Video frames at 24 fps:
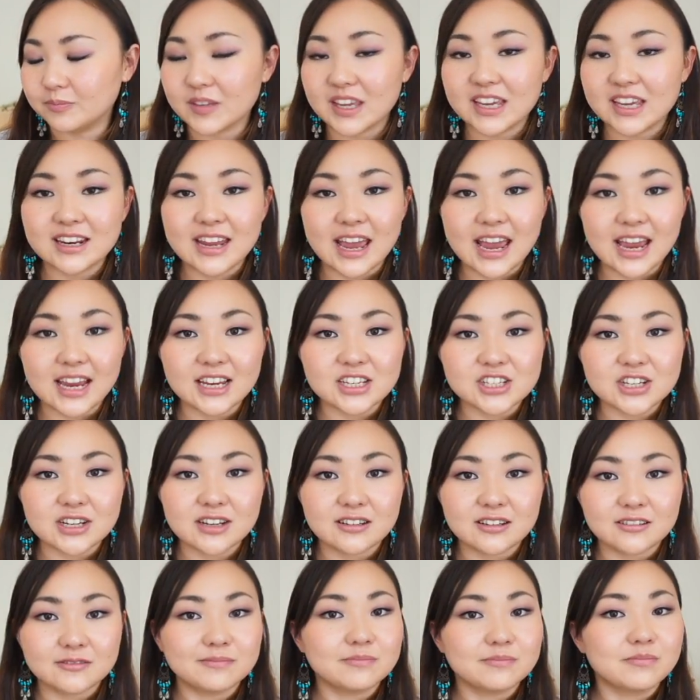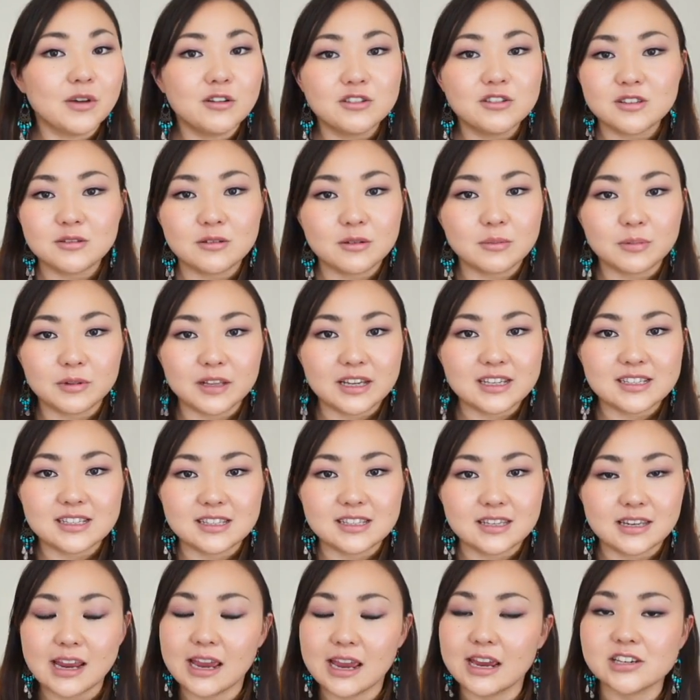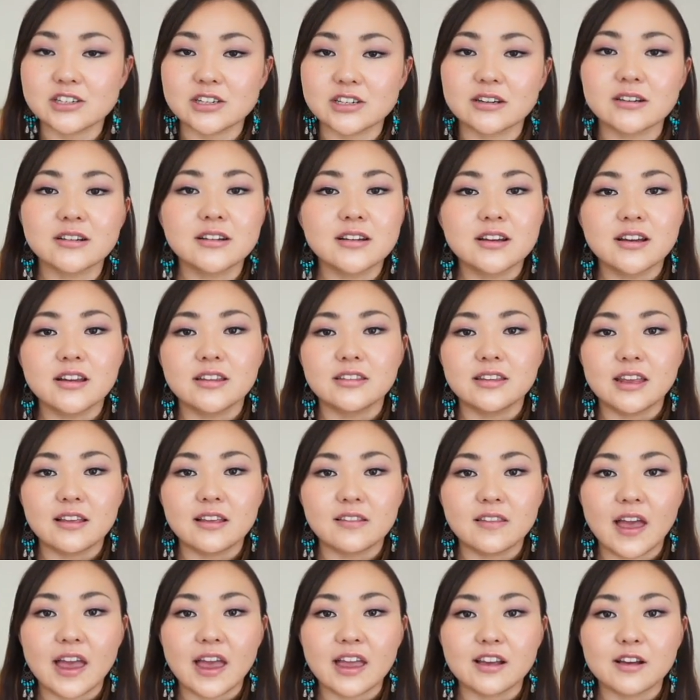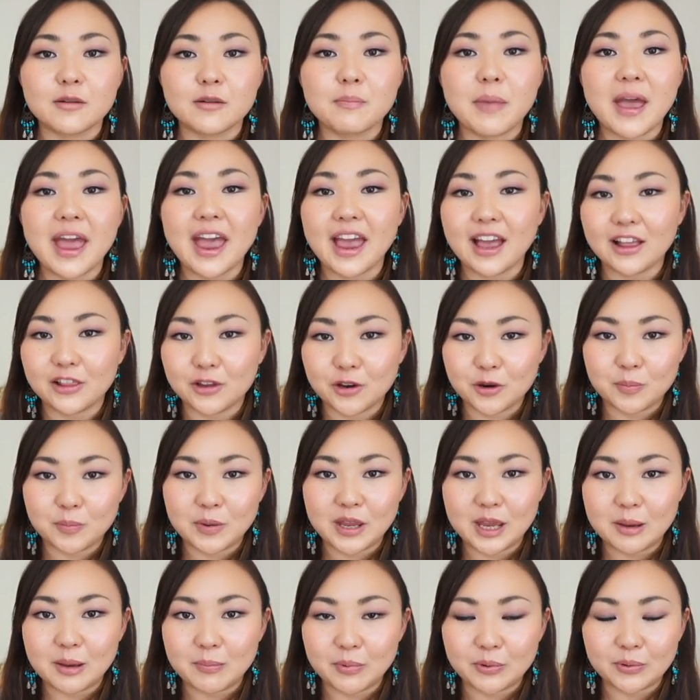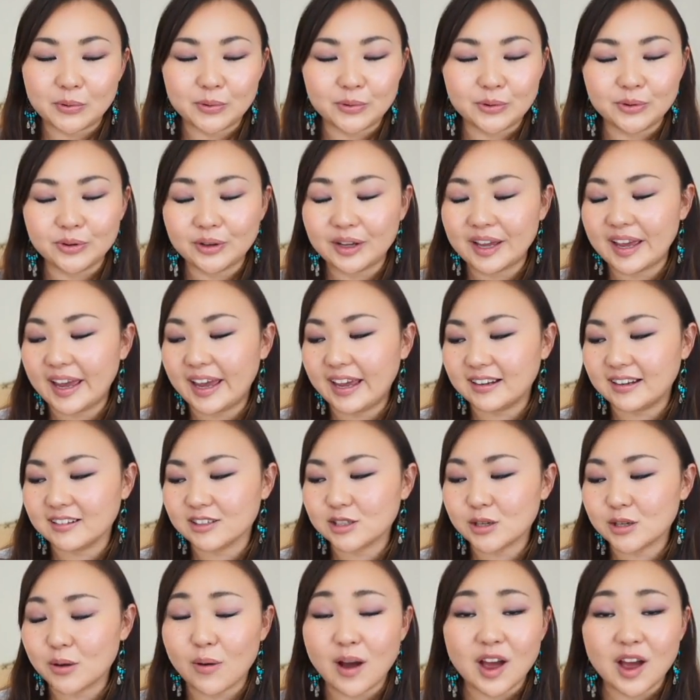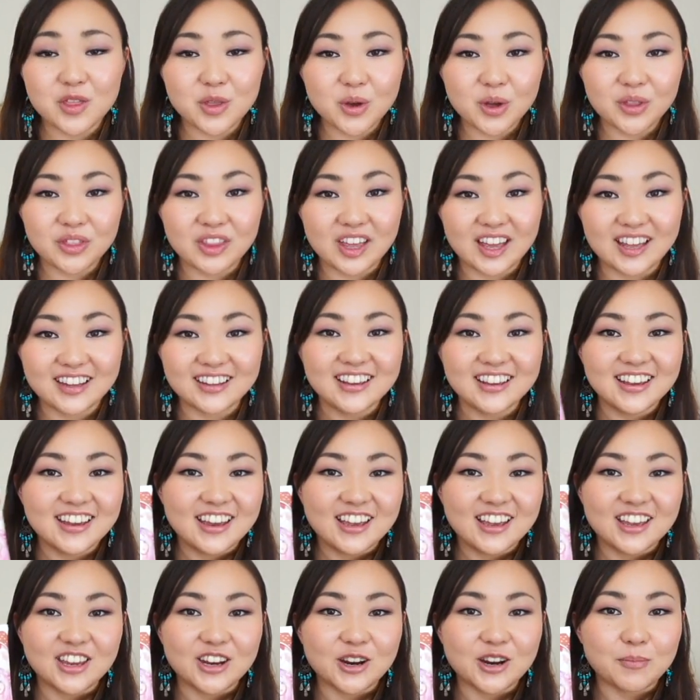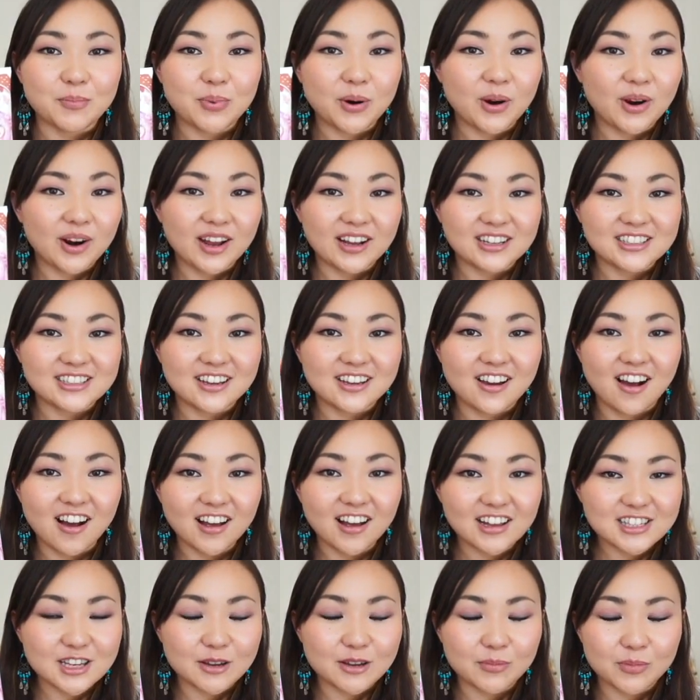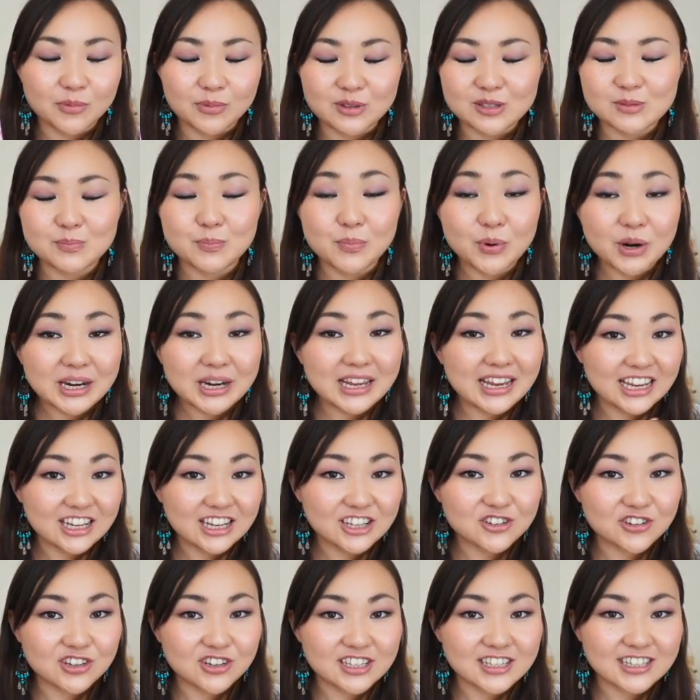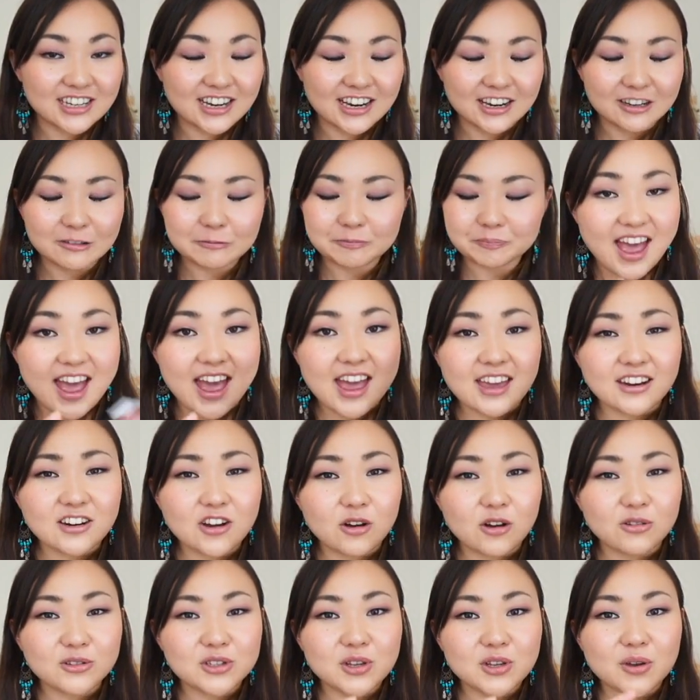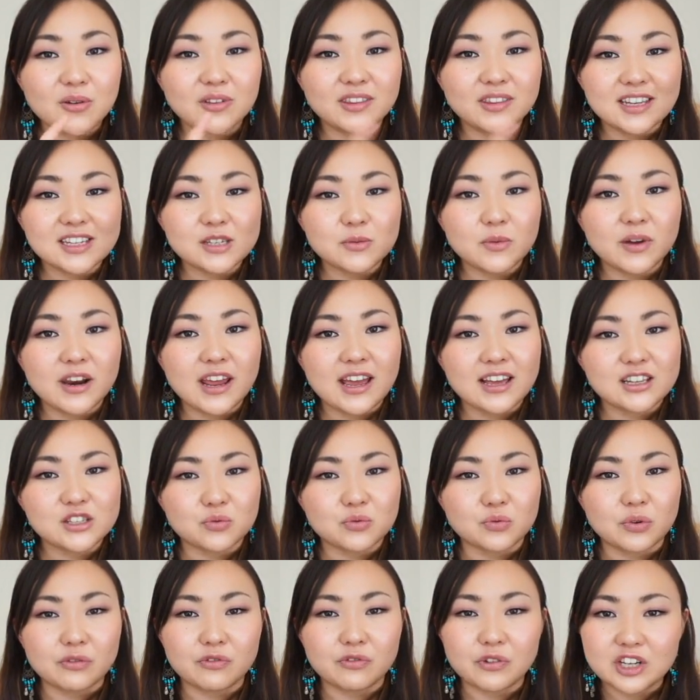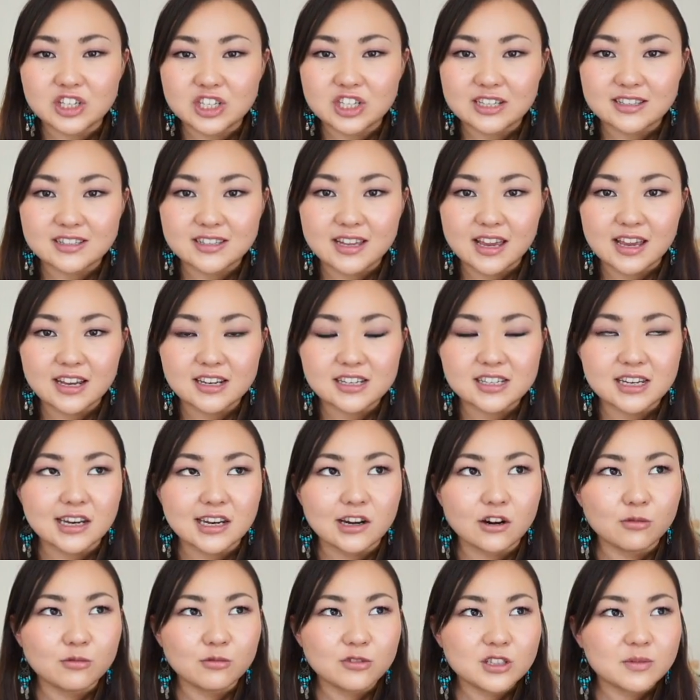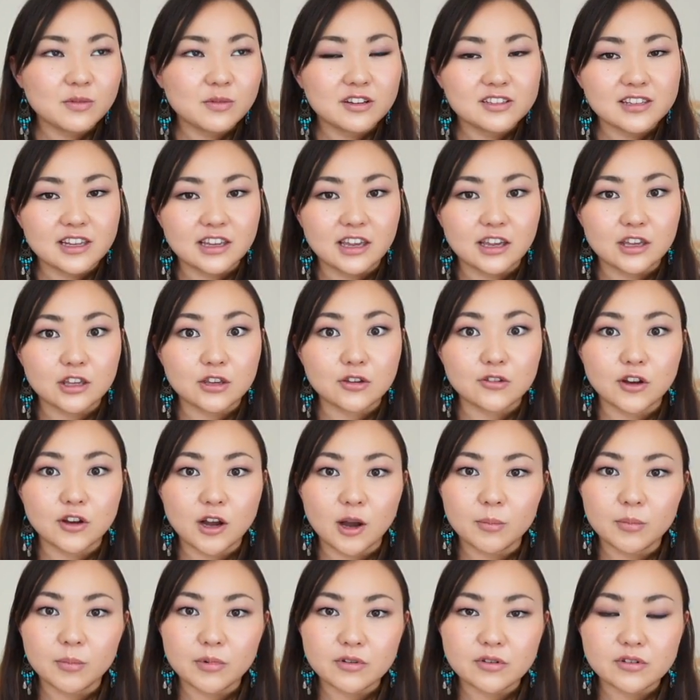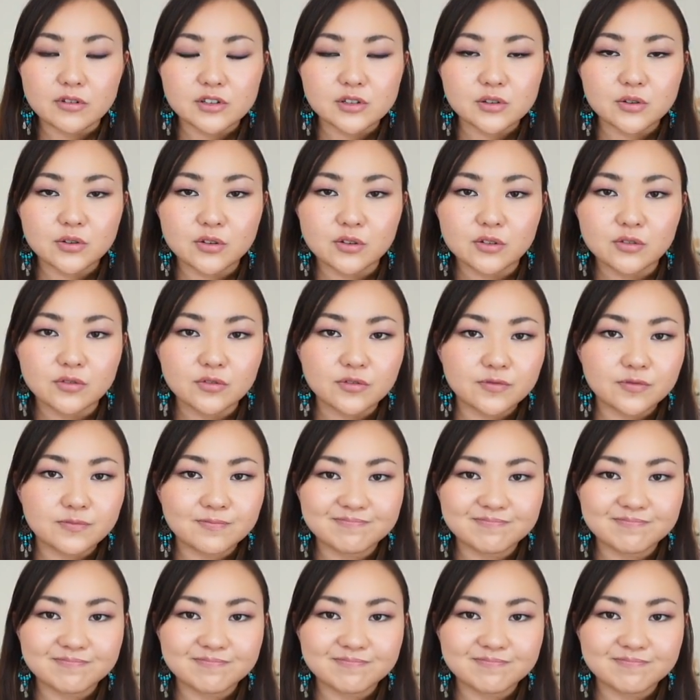in Asia, most of the places in Asia, they like paler people. And so I thought that, you know, product concept was pretty interesting. And also this one has a refreshing scent. It almost smells like a cucumber sort of